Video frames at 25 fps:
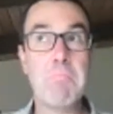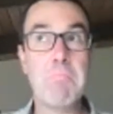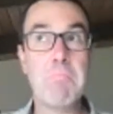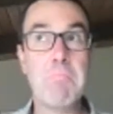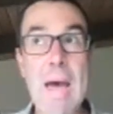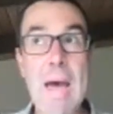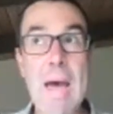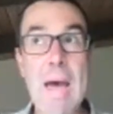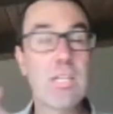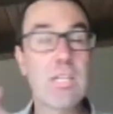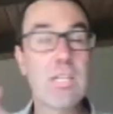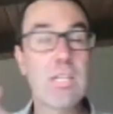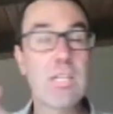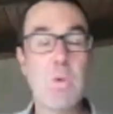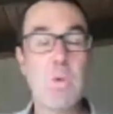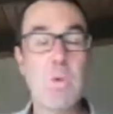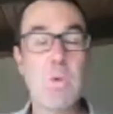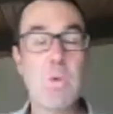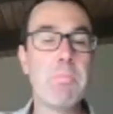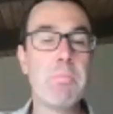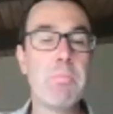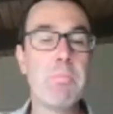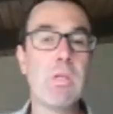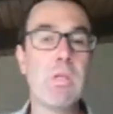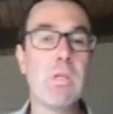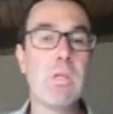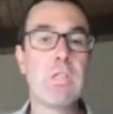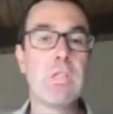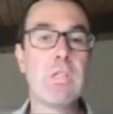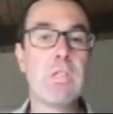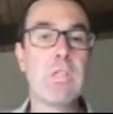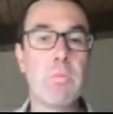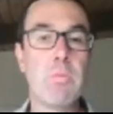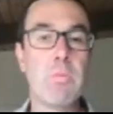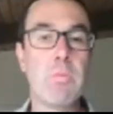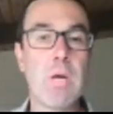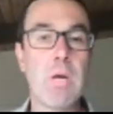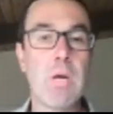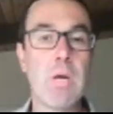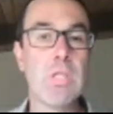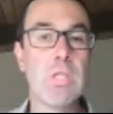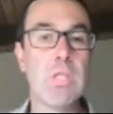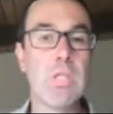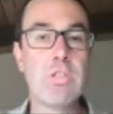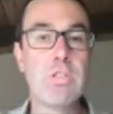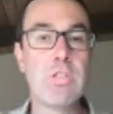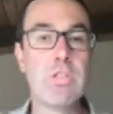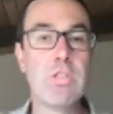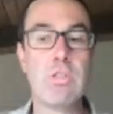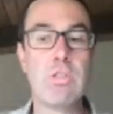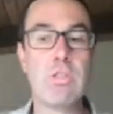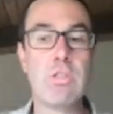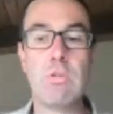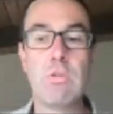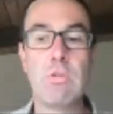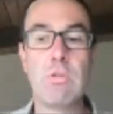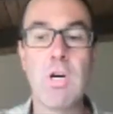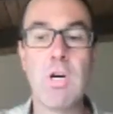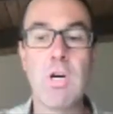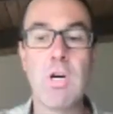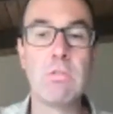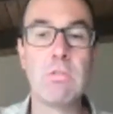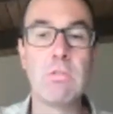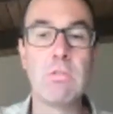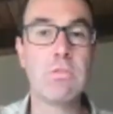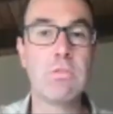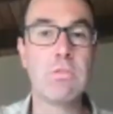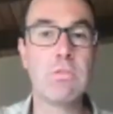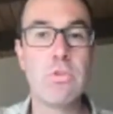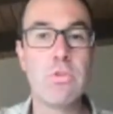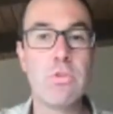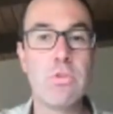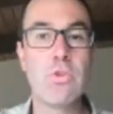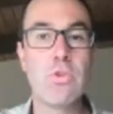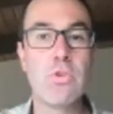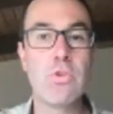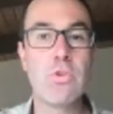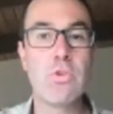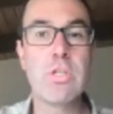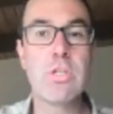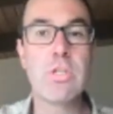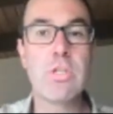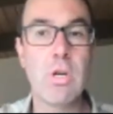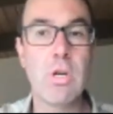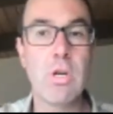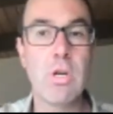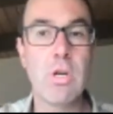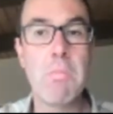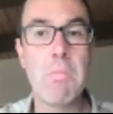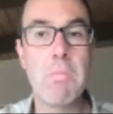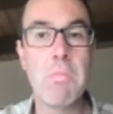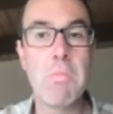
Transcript: maximum ability of a population to evolve over the short term,